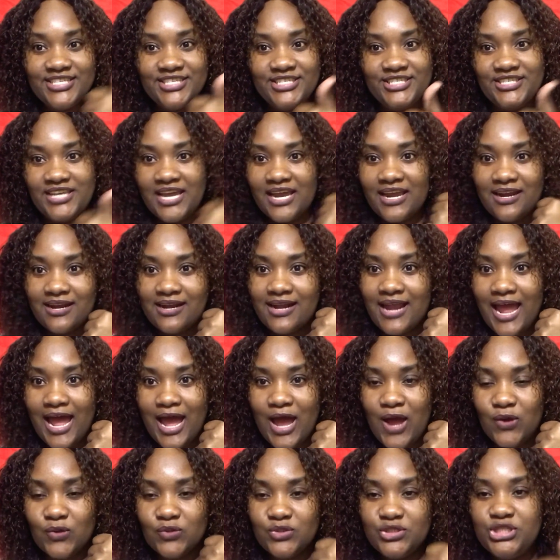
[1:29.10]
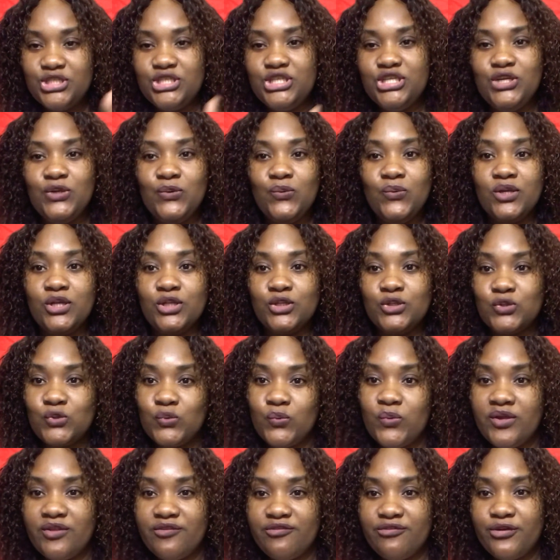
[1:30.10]
check her out. She will
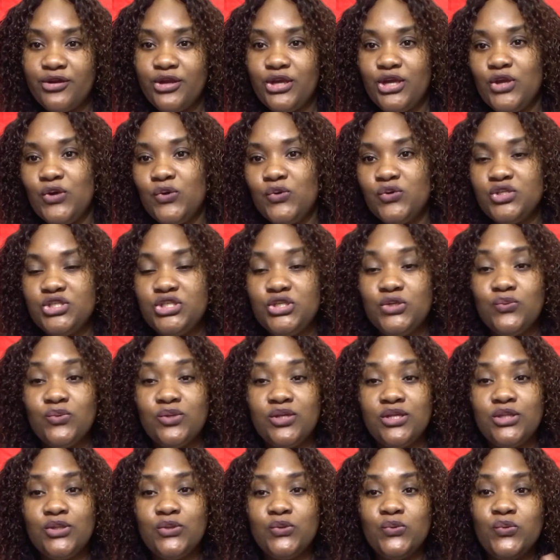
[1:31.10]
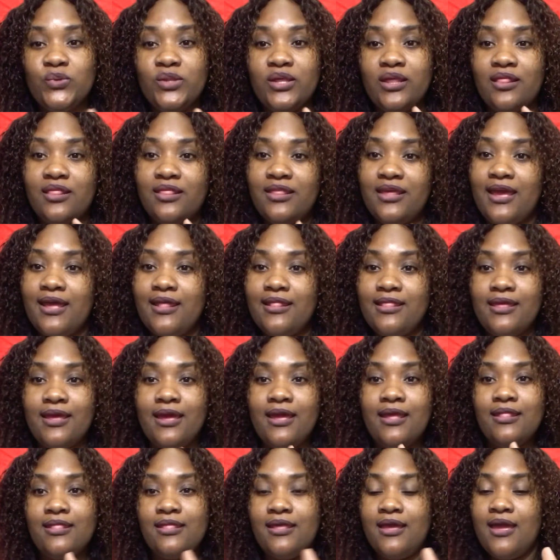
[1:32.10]
do it for you. She will do the thing.
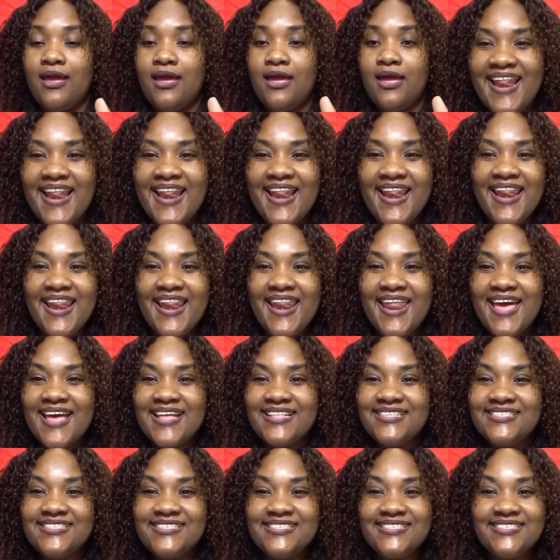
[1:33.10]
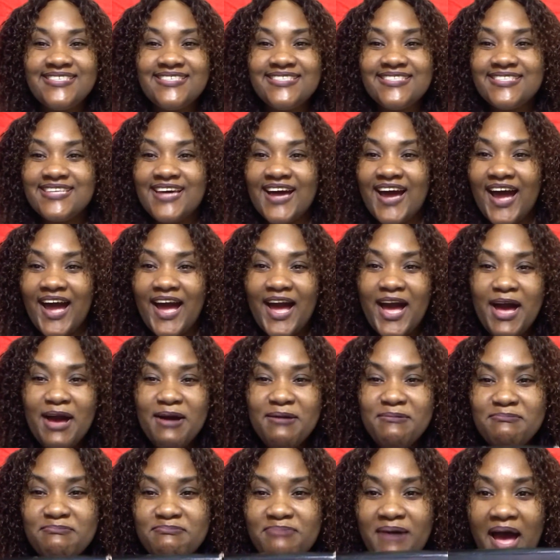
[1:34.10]
Let's talk
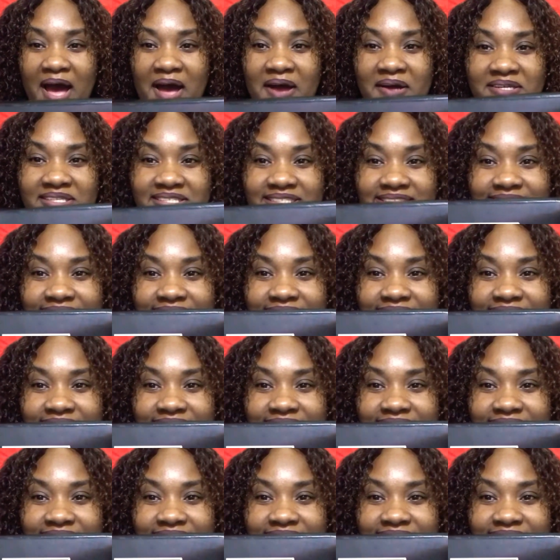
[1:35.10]
about